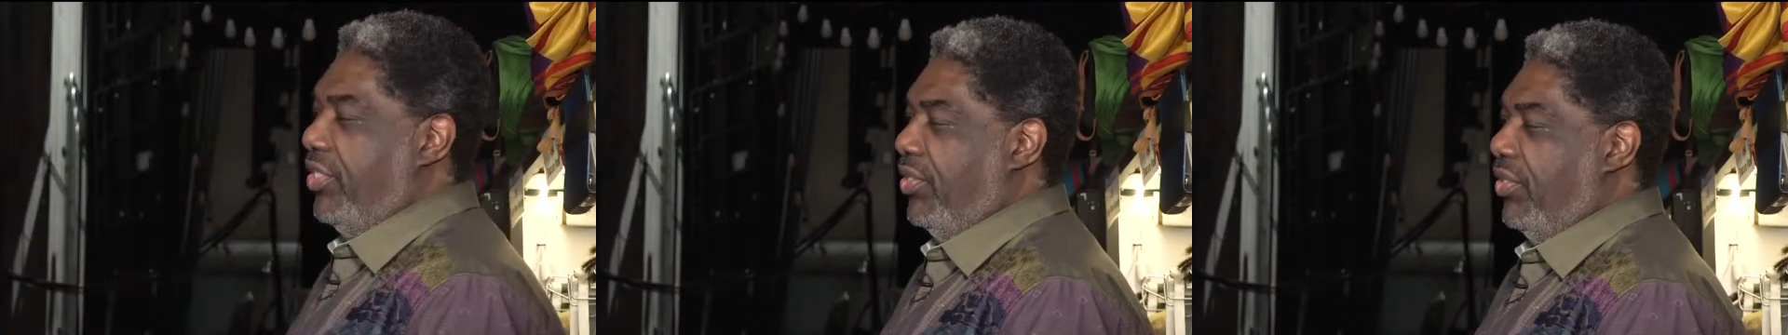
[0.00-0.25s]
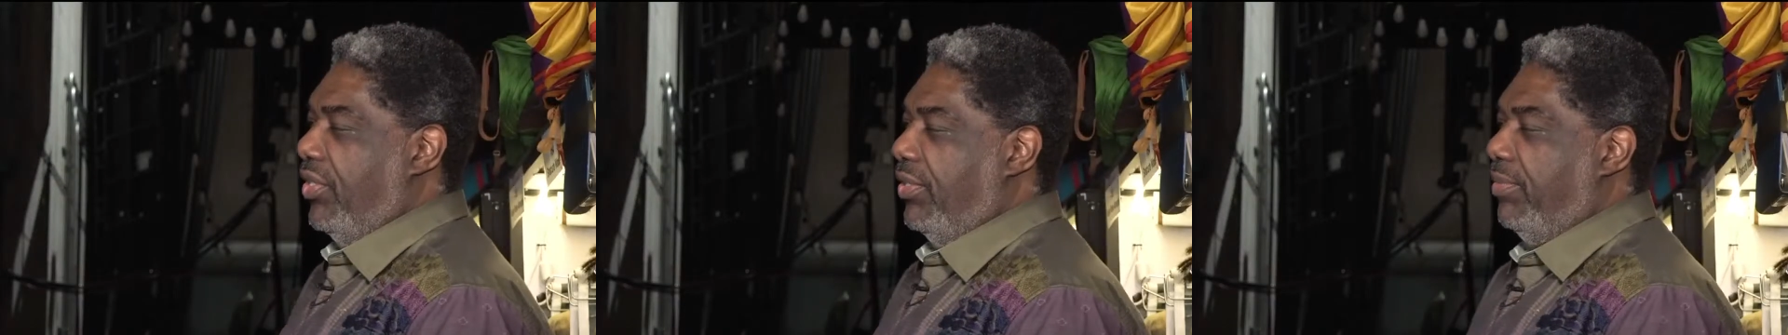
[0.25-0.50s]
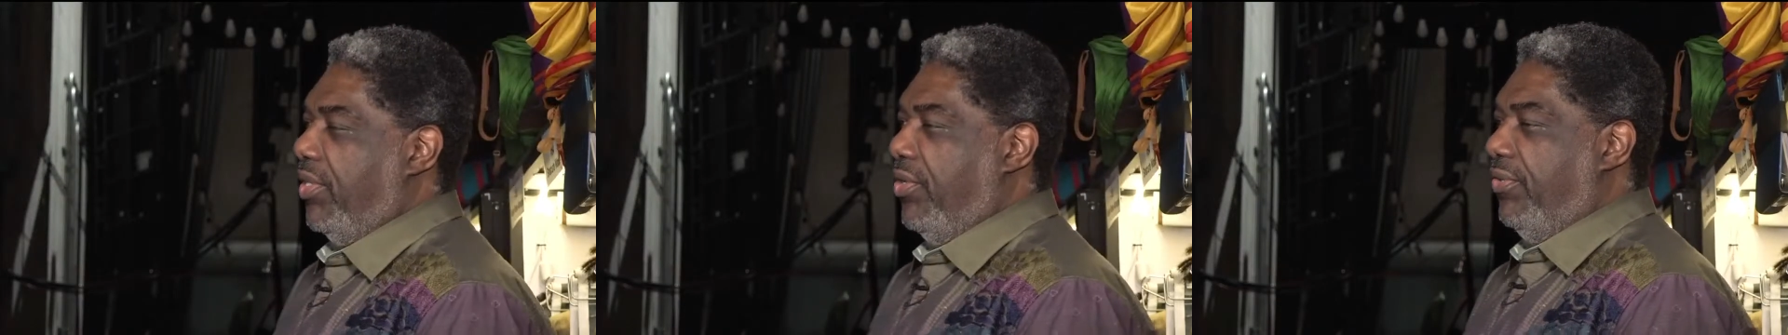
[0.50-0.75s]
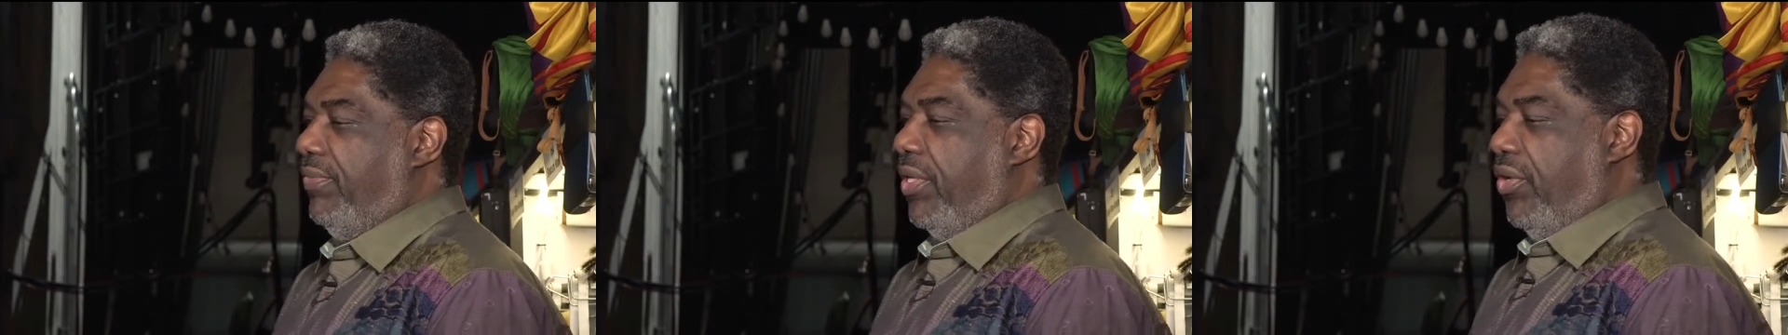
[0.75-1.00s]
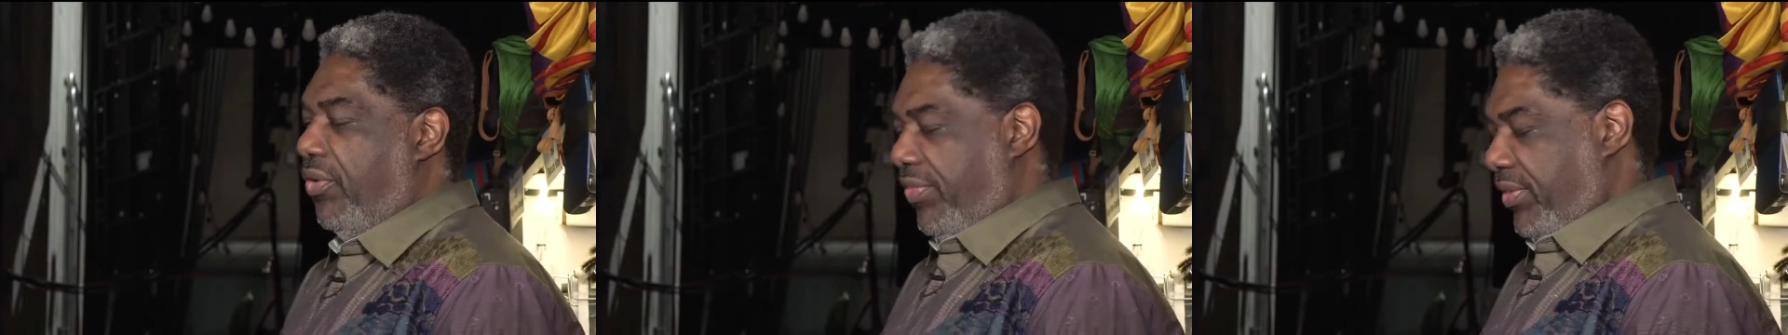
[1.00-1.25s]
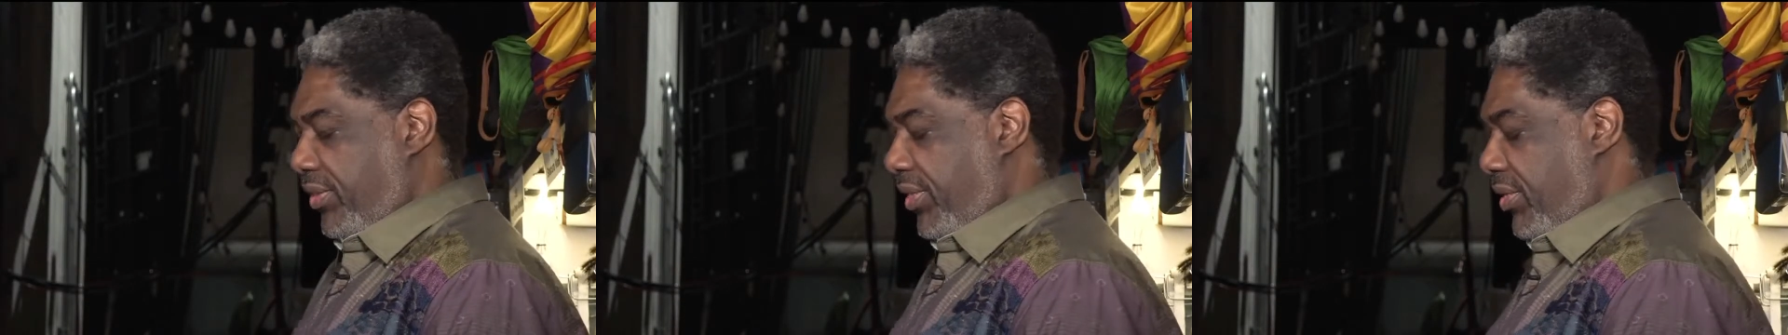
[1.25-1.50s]
your
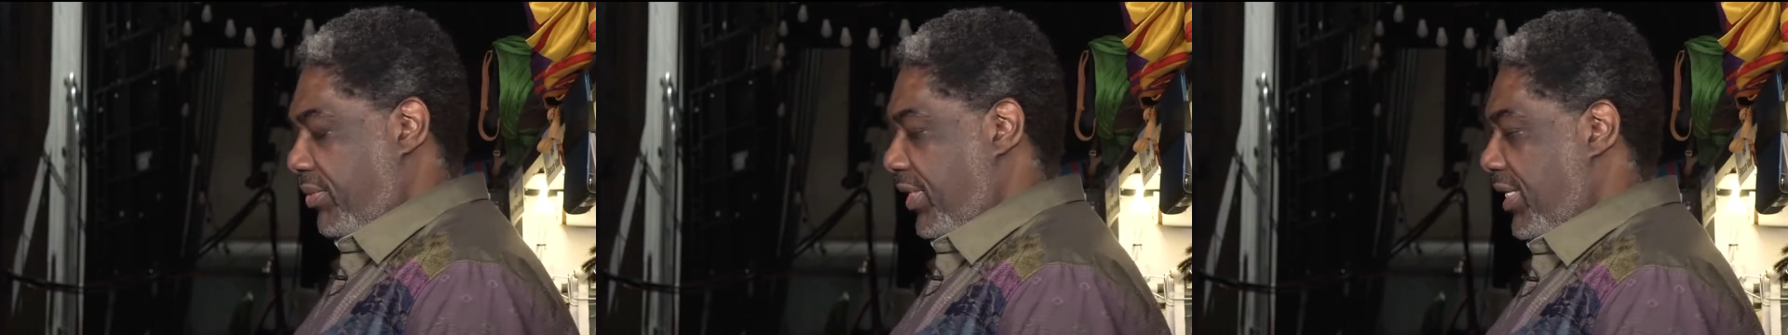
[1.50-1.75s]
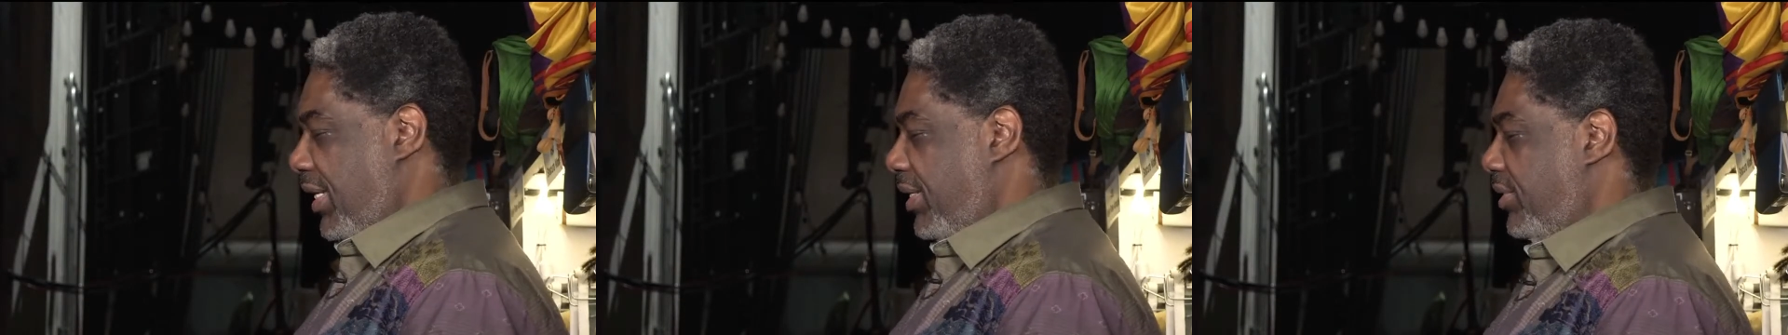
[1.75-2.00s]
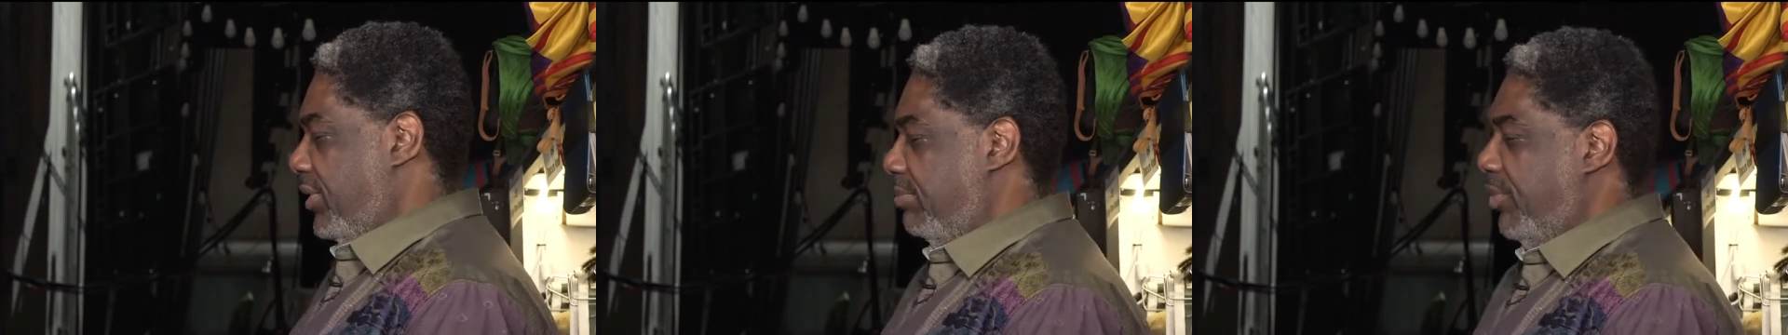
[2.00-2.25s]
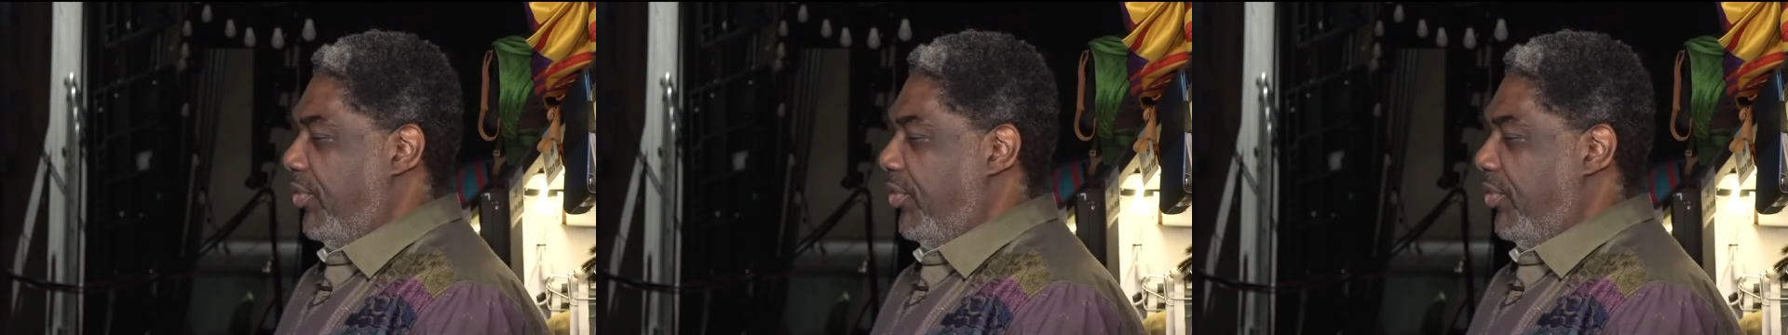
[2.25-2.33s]
earth, tone colors, mm -hmm.